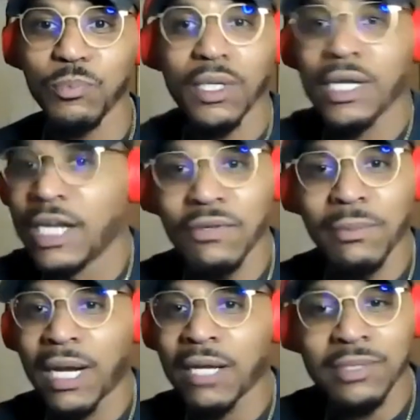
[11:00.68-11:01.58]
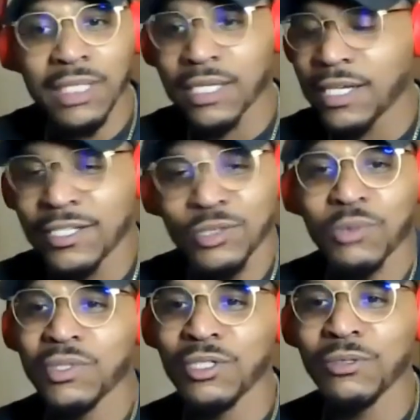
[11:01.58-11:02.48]
and everybody was like, yeah, this is what
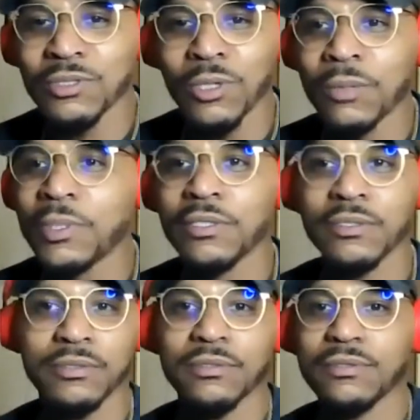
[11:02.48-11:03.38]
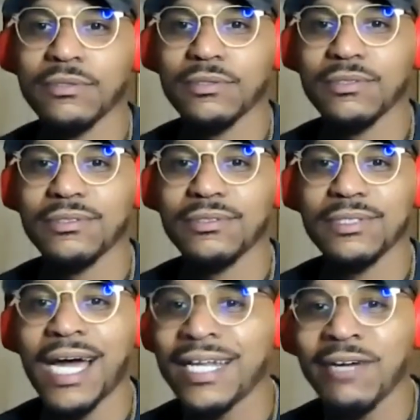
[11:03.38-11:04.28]
we do. It's normal.
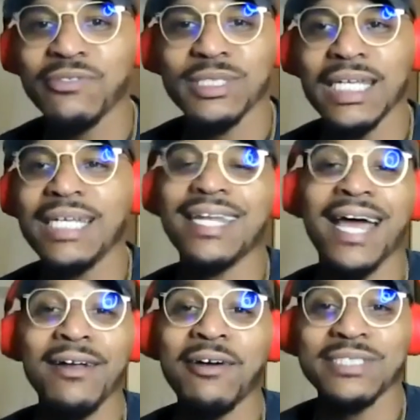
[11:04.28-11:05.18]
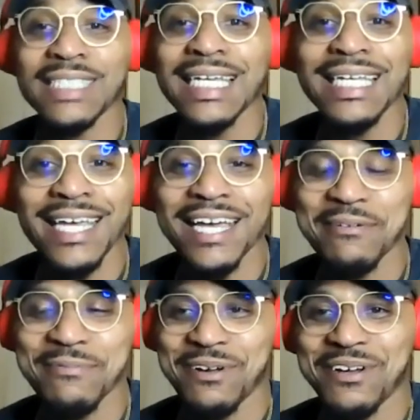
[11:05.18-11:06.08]
I never seen that. I never seen that.
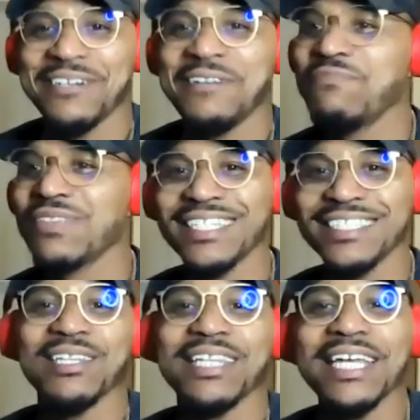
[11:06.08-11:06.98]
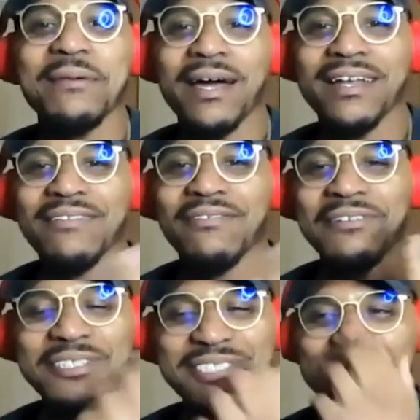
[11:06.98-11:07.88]
So think about it if
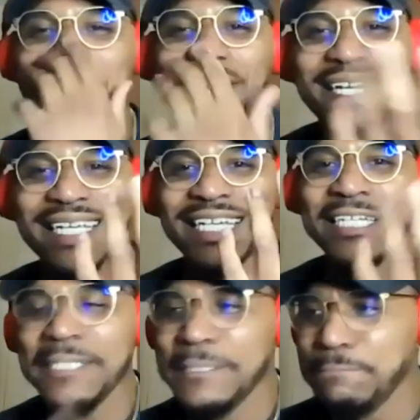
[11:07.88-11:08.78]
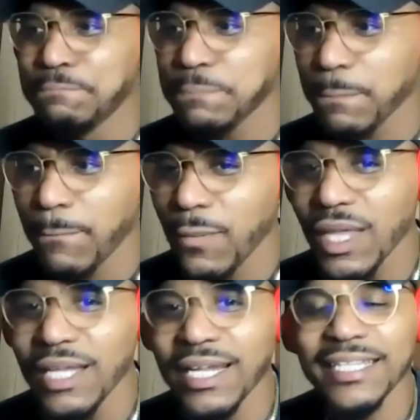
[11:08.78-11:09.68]
like you somebody
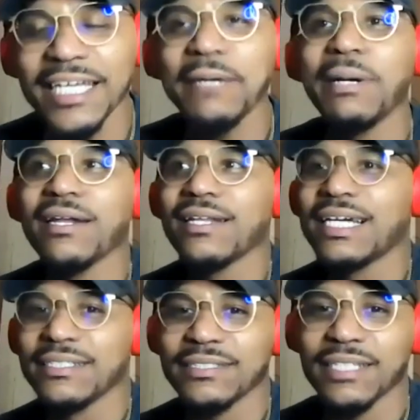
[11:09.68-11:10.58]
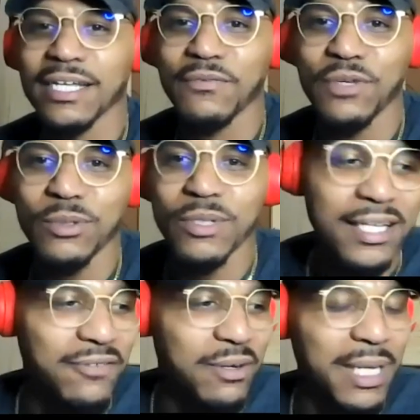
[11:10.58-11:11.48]
like, think about it like this, like, if you
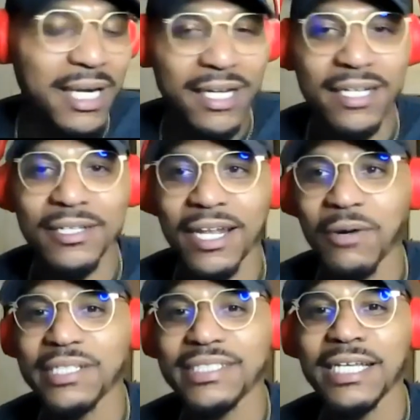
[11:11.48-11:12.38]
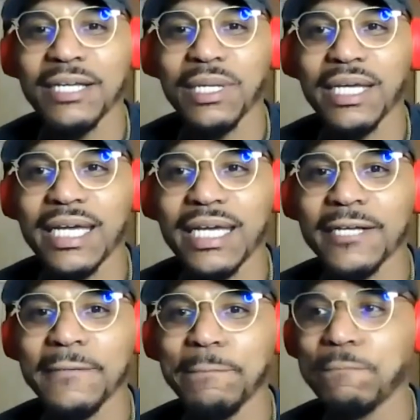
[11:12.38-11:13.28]
live in America, and you, like, watch the
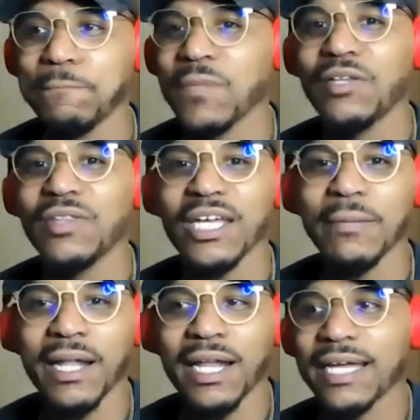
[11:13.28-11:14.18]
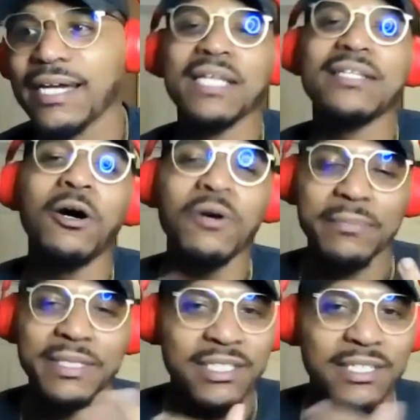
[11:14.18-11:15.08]
NBA, you think about, like, the old
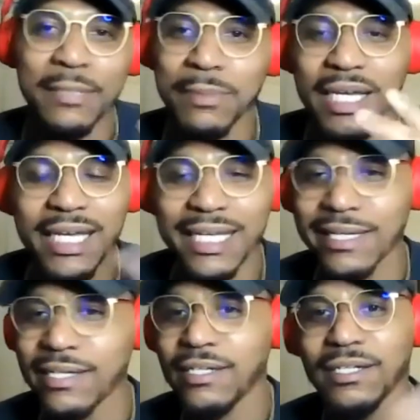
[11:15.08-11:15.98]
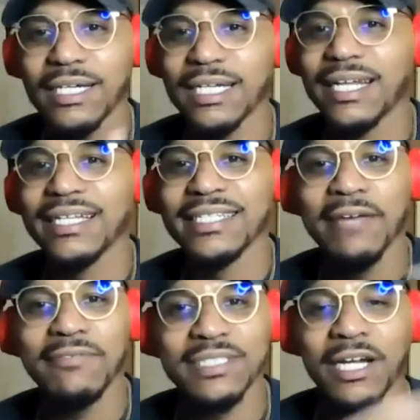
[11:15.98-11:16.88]
commissioner of NBA, like,
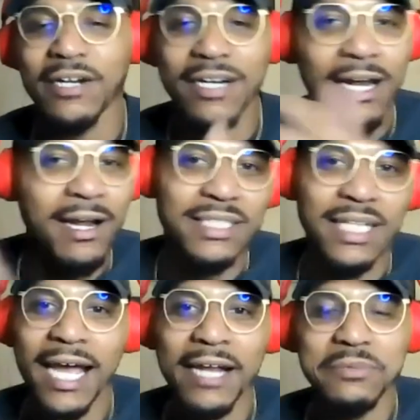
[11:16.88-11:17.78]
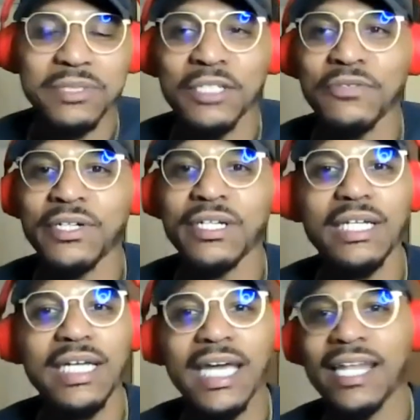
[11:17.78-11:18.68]
David Stern and now it's, like, Adam Silver,
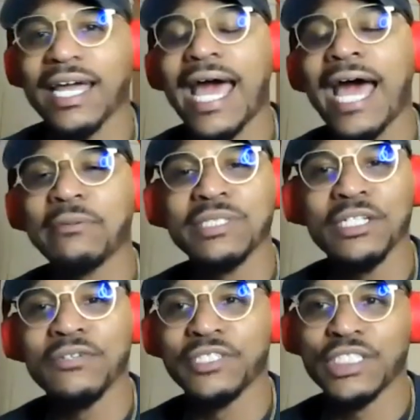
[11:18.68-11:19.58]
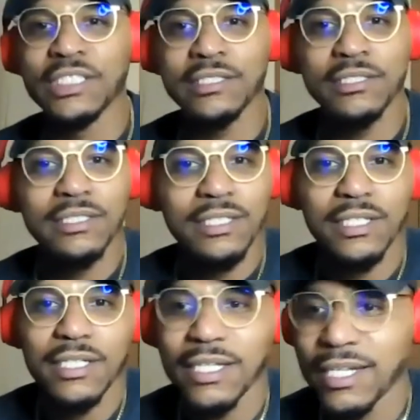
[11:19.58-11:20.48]
and, like, Adam Silver just,
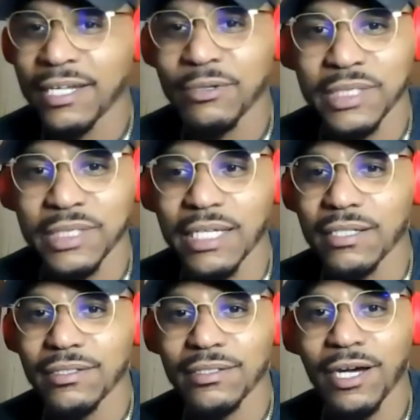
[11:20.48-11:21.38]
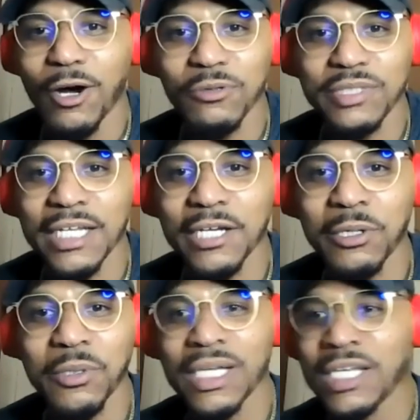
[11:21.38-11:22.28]
like, was at a
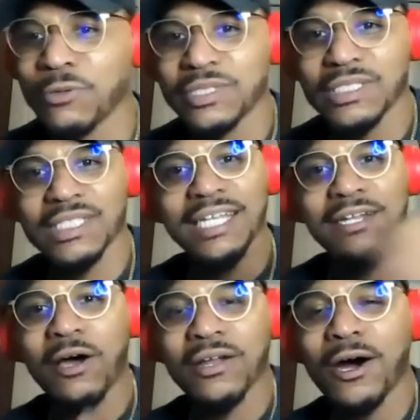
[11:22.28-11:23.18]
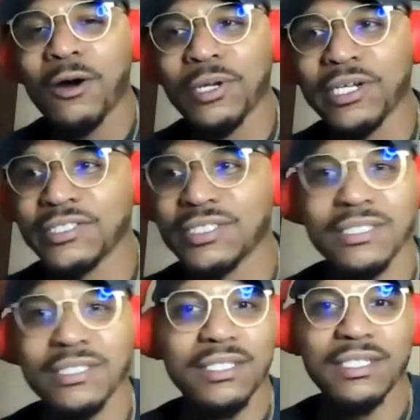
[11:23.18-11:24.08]
hotel, and he was just letting all the owners
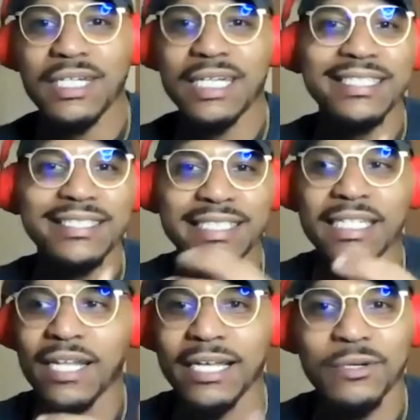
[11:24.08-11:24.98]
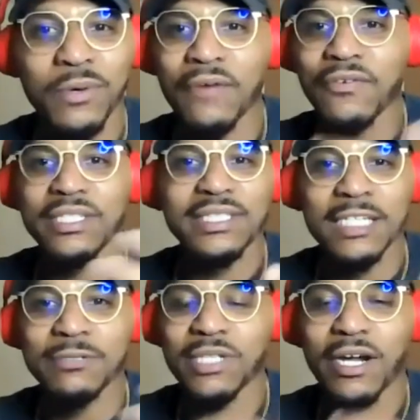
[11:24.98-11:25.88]
of these city like, wherever the
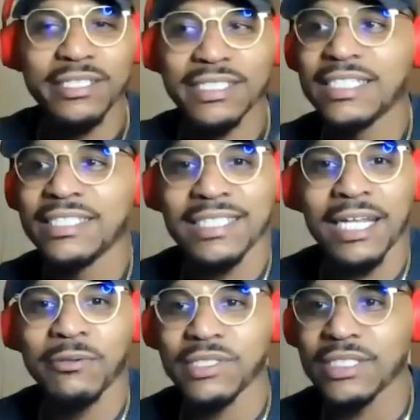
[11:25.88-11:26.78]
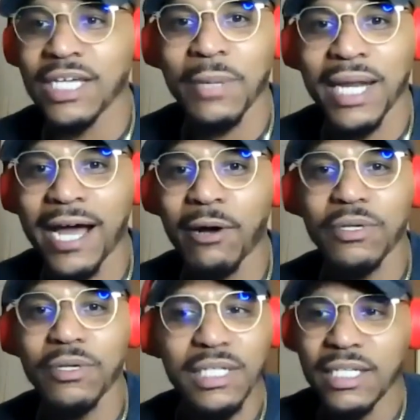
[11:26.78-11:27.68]
teams are in the cities, and they were just coming out
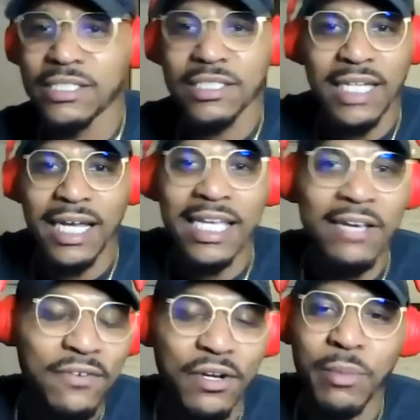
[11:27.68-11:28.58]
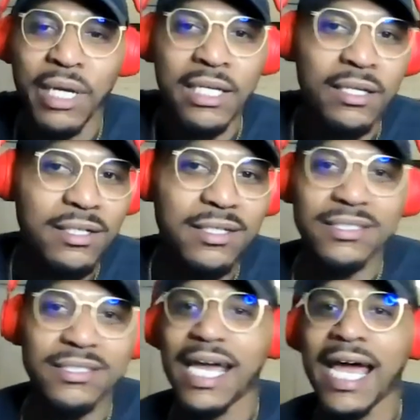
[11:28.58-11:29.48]
and just, like, giving them money
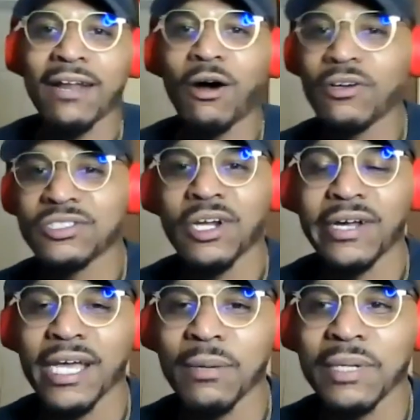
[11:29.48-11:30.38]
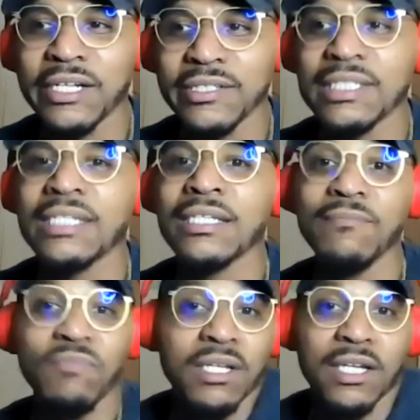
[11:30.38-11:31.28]
to have an all-star game in their city,
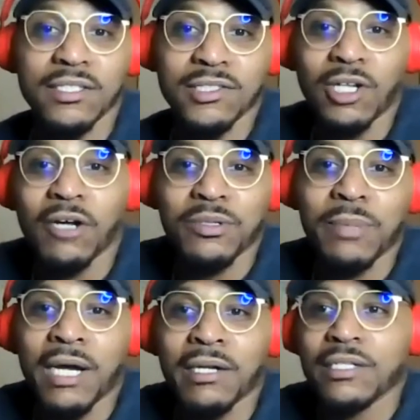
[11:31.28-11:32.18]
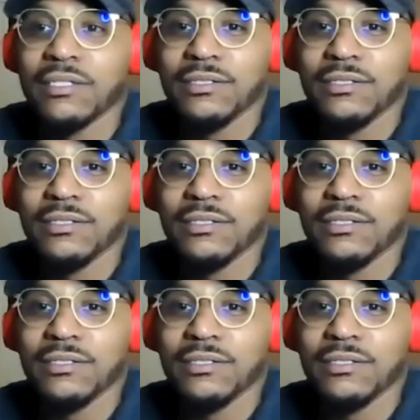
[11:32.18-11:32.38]
and they just talked about it,